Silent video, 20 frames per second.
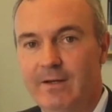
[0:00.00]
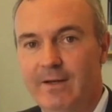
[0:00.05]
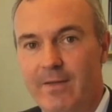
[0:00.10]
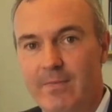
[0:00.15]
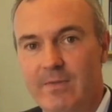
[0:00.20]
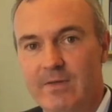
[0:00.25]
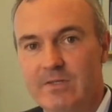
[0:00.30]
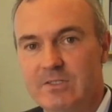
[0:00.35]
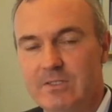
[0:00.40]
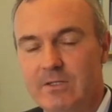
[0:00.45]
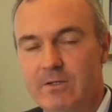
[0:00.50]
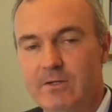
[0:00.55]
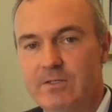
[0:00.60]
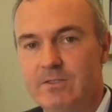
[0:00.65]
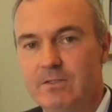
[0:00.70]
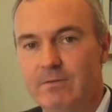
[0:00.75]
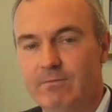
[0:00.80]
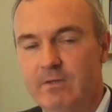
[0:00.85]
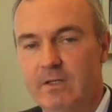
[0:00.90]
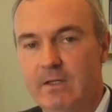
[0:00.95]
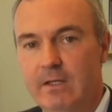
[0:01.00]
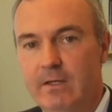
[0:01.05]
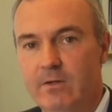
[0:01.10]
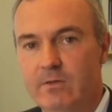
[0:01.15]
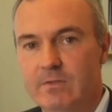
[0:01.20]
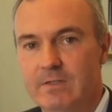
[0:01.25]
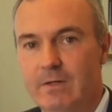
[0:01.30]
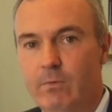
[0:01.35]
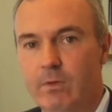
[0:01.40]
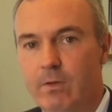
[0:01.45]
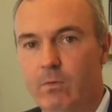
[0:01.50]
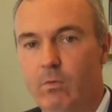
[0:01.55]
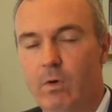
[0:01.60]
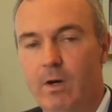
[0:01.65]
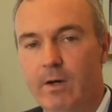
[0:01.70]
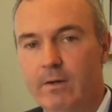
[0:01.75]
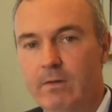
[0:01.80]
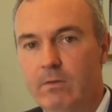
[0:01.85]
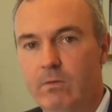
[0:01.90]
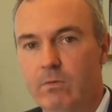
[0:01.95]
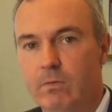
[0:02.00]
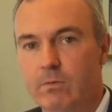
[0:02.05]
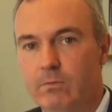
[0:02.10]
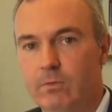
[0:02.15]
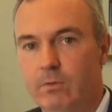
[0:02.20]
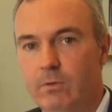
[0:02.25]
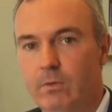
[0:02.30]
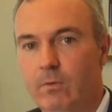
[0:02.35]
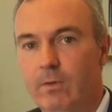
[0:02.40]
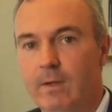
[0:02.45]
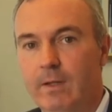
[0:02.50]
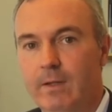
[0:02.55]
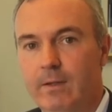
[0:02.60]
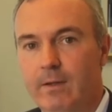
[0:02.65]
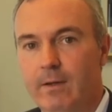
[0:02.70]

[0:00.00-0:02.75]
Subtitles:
In this series of videos, I want to walk you through